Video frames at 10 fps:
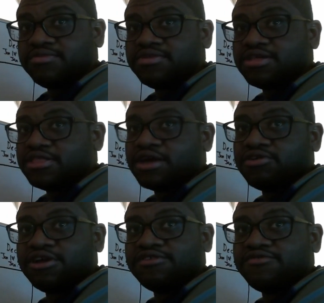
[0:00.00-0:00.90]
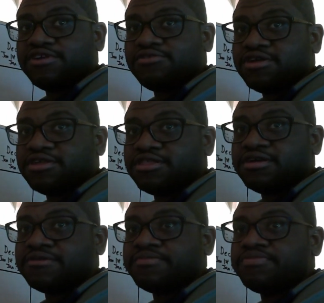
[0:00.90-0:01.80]
is not going to interfere with
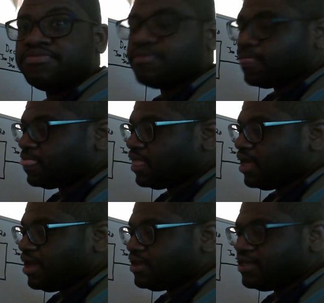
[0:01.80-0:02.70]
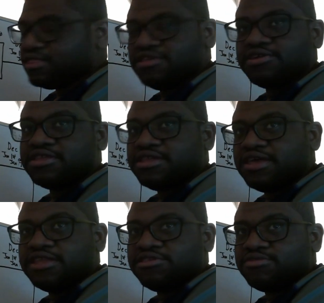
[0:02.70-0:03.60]
anything, and they still get the
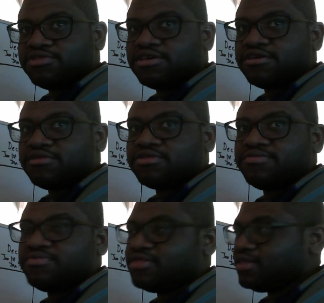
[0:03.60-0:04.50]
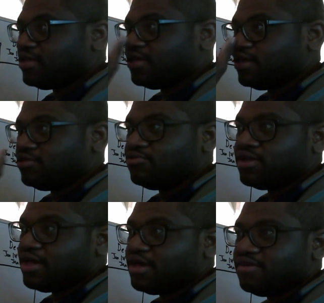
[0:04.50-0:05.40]
day to themselves. And you can
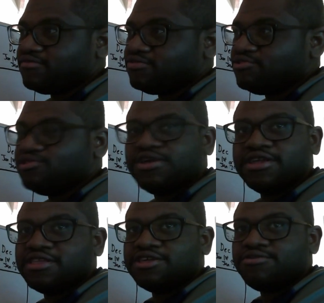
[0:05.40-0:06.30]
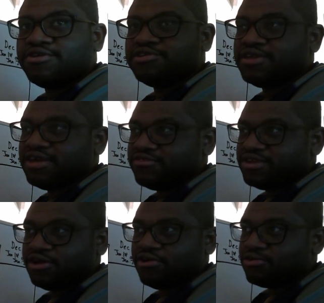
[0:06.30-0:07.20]
do anything you want. You can have an
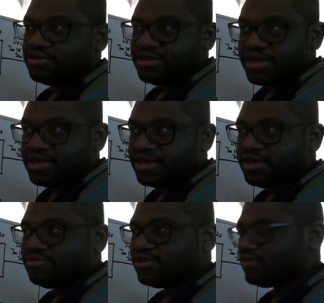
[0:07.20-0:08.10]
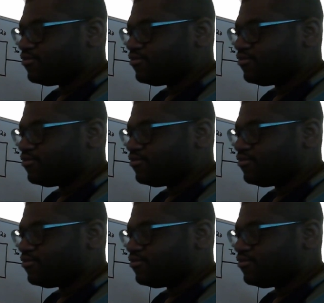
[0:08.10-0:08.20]
early day game. You can have a